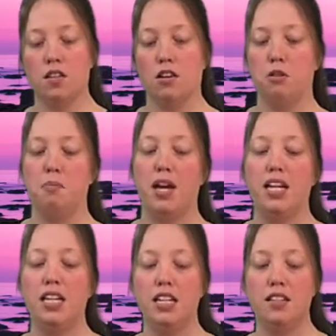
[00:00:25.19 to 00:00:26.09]
So you
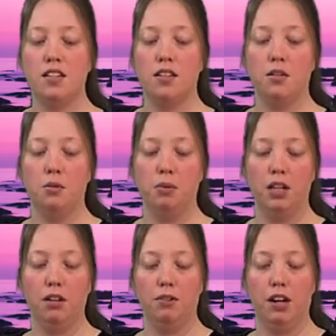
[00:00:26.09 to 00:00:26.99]
may need to
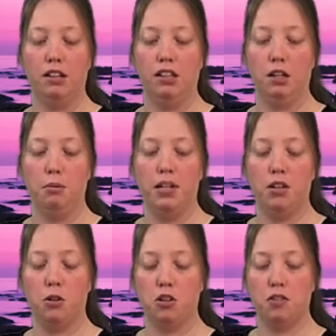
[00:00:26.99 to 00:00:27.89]
wiggle around a little
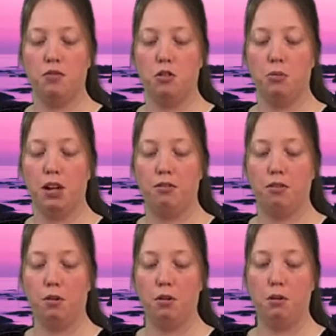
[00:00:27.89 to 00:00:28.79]
bit or shift your weight
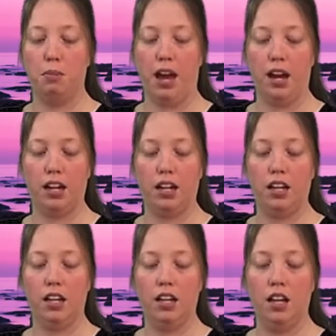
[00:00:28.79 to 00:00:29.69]
forward or back
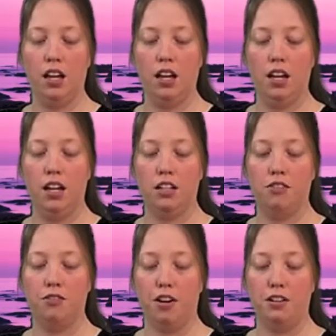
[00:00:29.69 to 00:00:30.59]

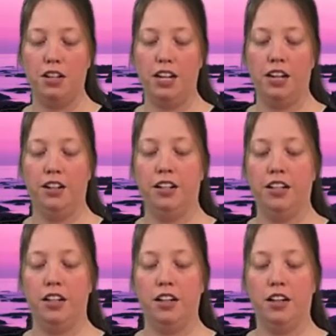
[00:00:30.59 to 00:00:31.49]
to find an
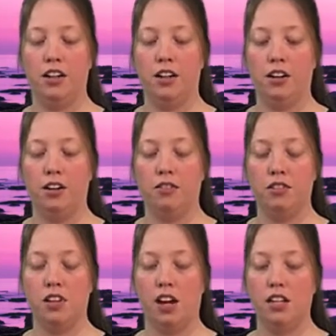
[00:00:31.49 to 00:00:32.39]
area of
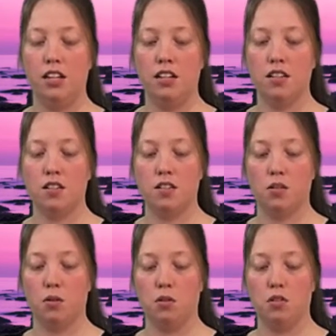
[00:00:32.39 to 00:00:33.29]
tightness
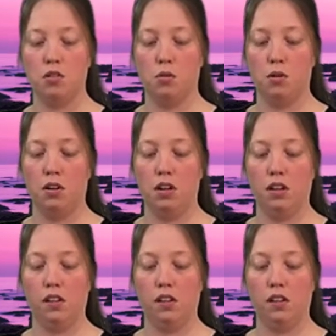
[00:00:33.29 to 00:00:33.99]
or soreness.